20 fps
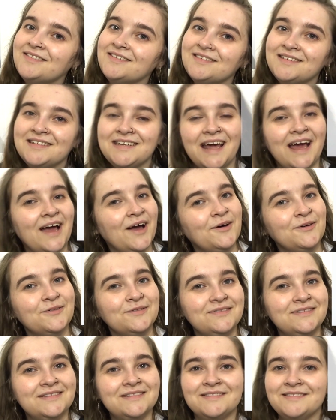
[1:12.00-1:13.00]

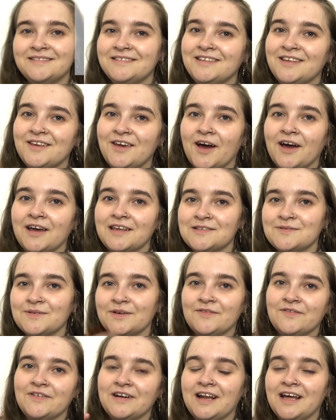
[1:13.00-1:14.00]
now, you guys
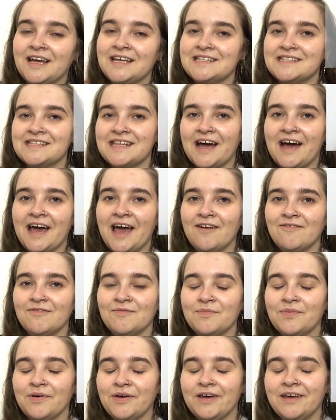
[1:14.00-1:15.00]
won't realise that I
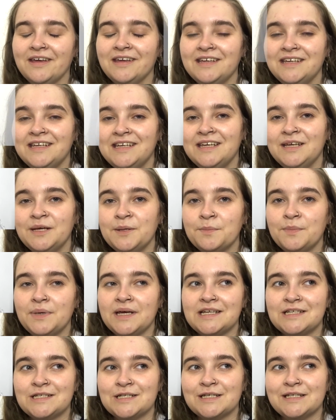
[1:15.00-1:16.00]
haven't put
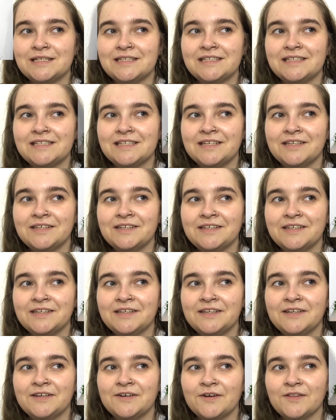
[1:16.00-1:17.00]
pictures
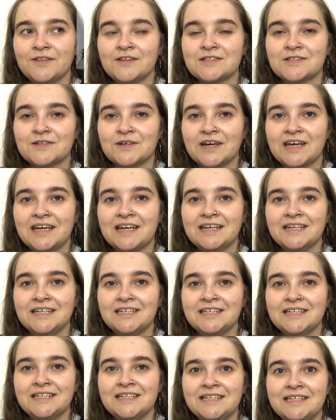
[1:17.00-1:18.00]
on the screen.
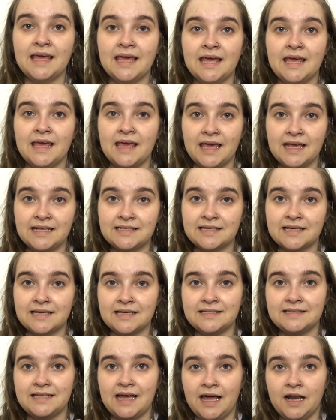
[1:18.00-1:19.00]
It
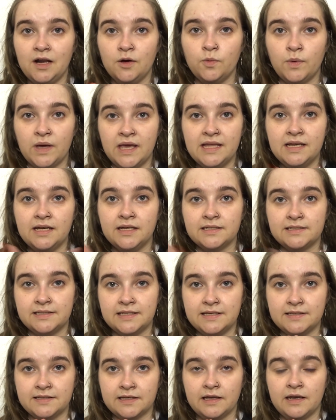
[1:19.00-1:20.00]
is Halloween
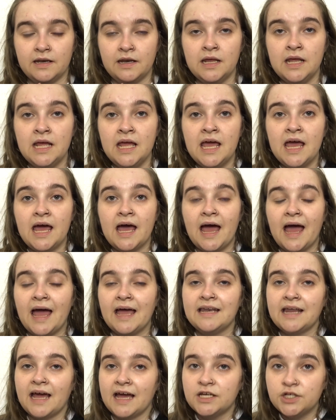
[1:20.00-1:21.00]
season,
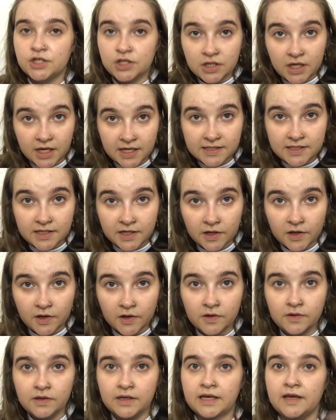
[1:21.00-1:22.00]
and as you guys
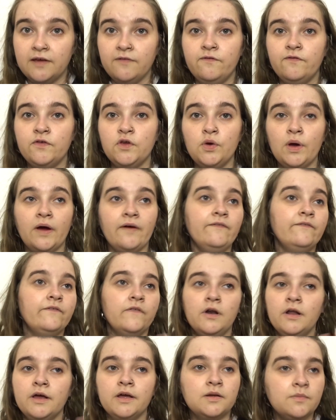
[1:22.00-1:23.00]
know, if you have
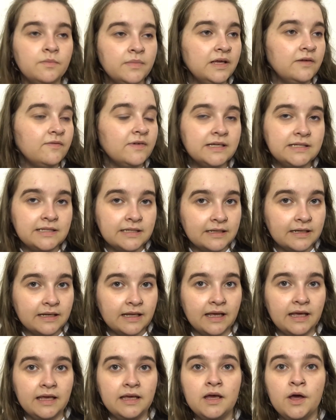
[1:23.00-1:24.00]
followed me
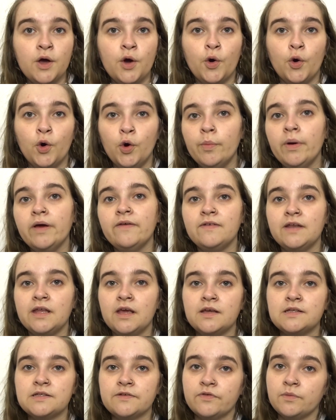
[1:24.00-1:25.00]
recently, all my
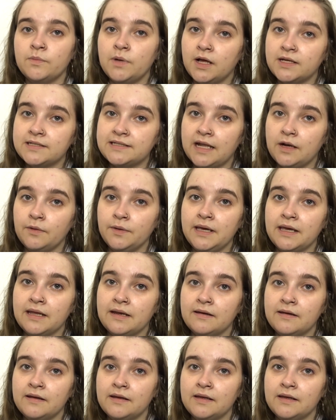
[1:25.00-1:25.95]
videos are from last Halloween,